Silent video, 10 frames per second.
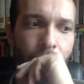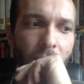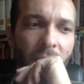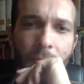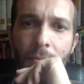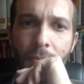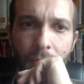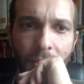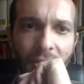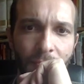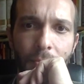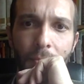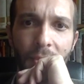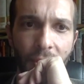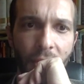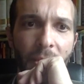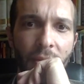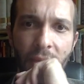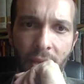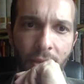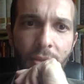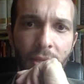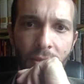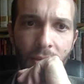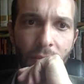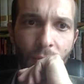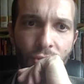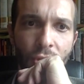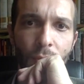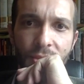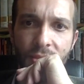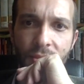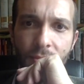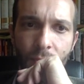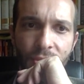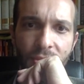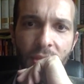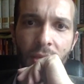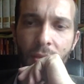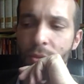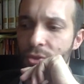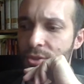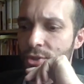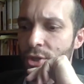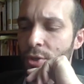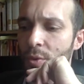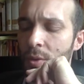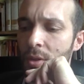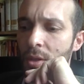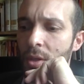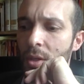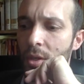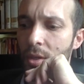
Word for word: I might kind of pick up on that and, and, and what Joe was, was saying, which is Joe